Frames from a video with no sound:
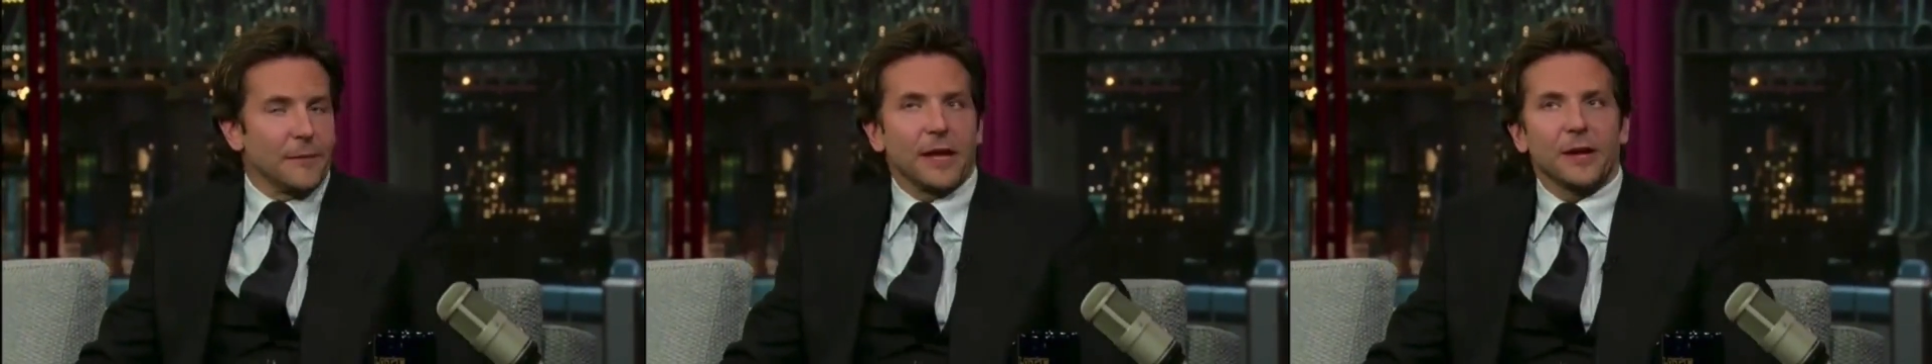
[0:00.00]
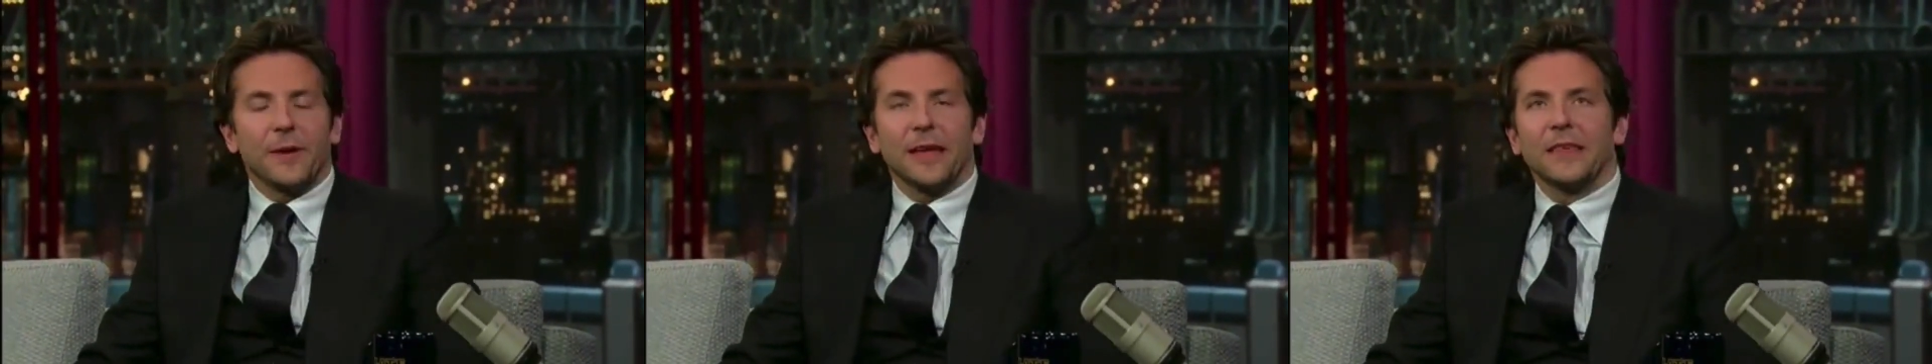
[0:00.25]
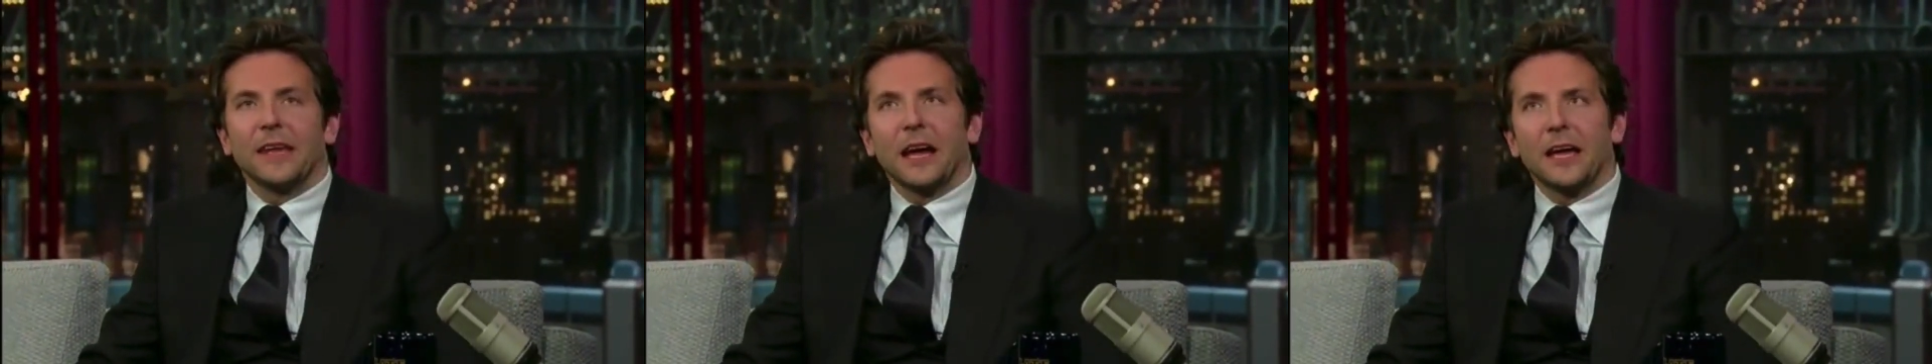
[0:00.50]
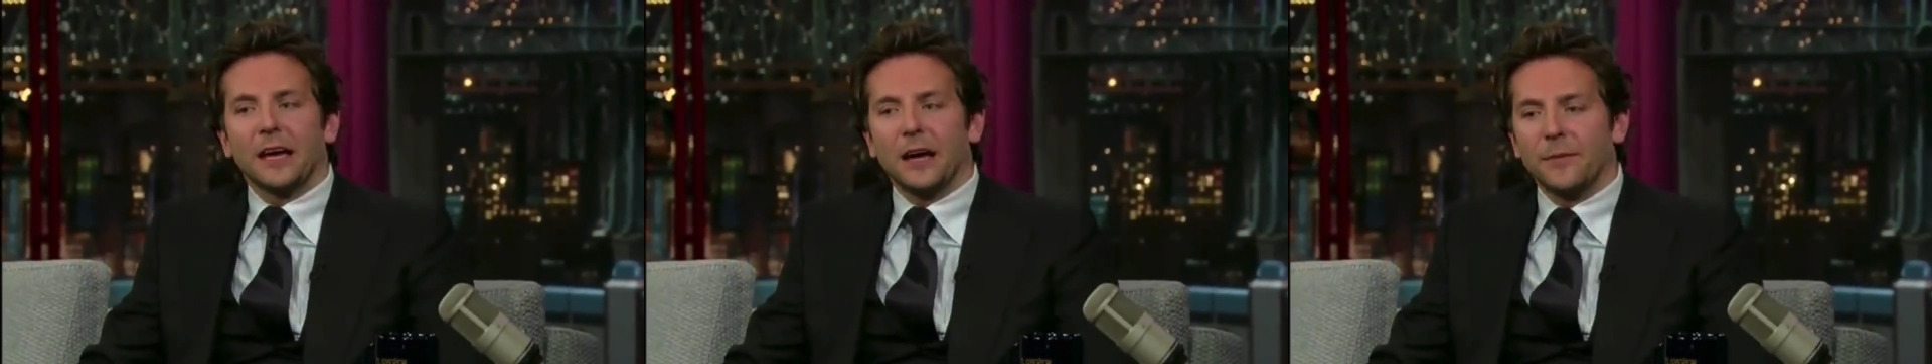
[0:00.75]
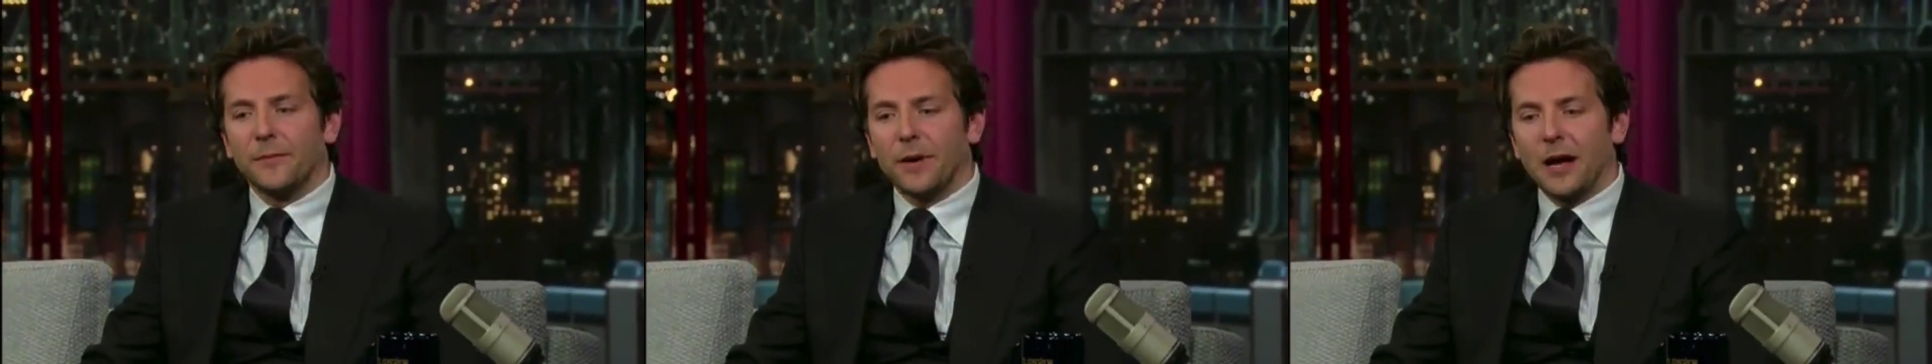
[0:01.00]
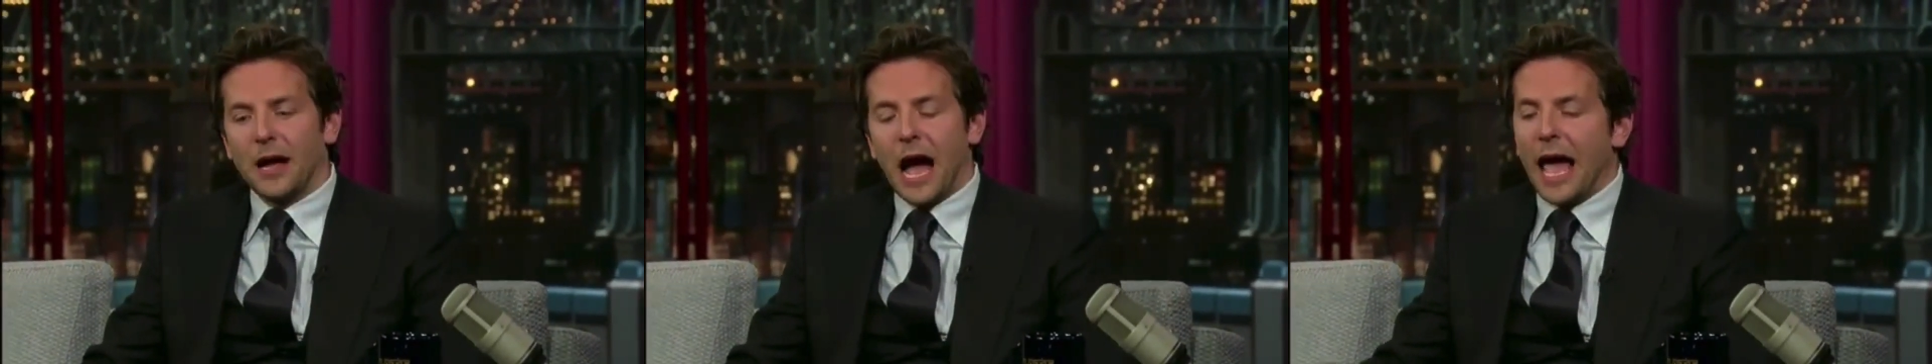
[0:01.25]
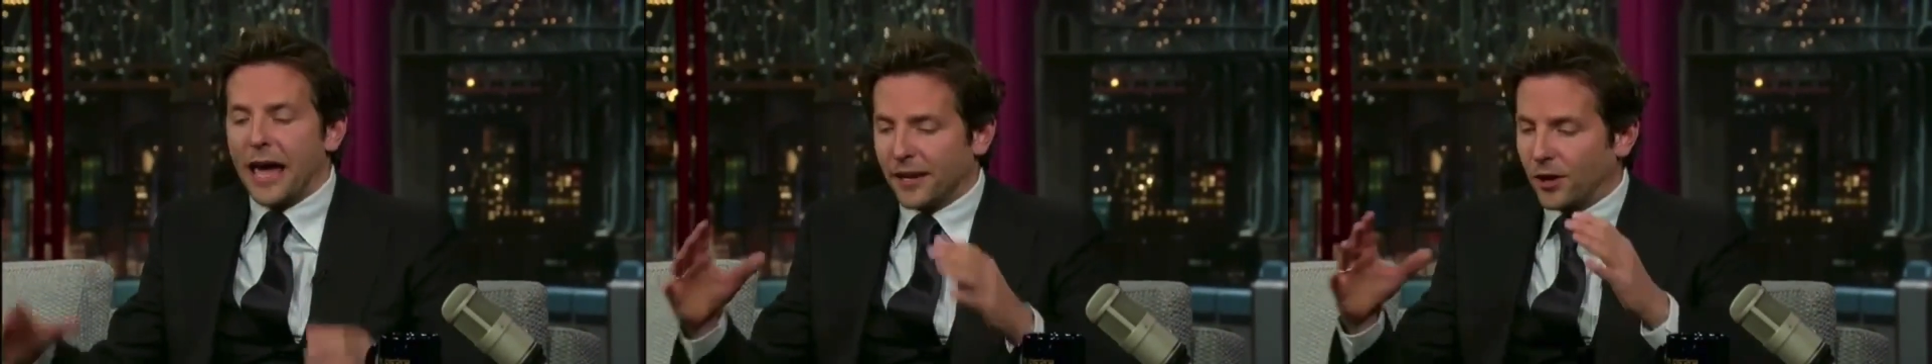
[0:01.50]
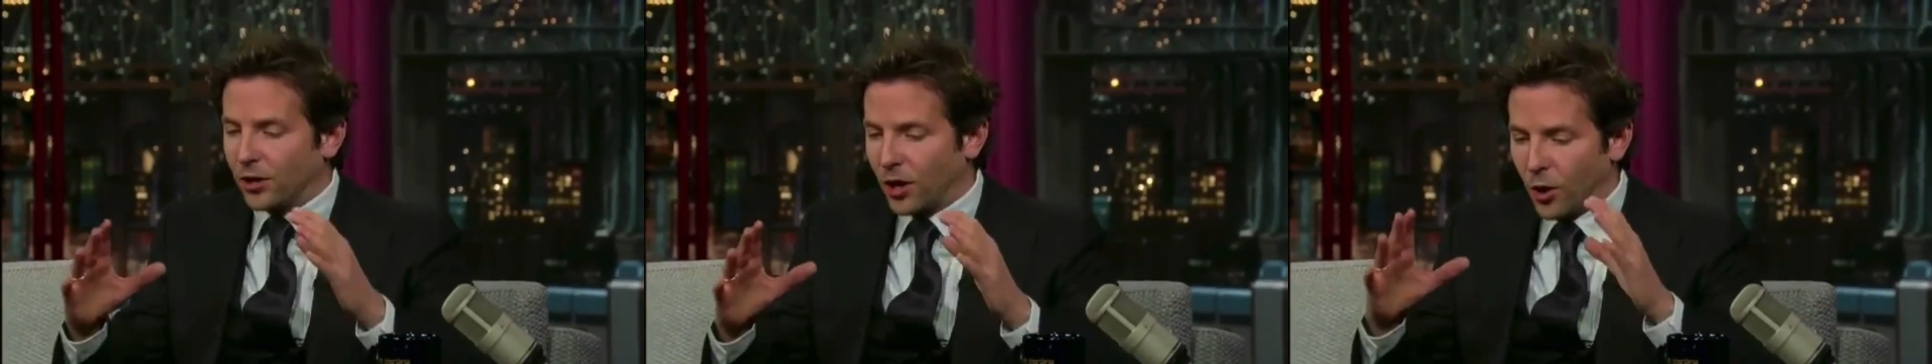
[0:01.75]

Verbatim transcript: I met him, and then I um I had a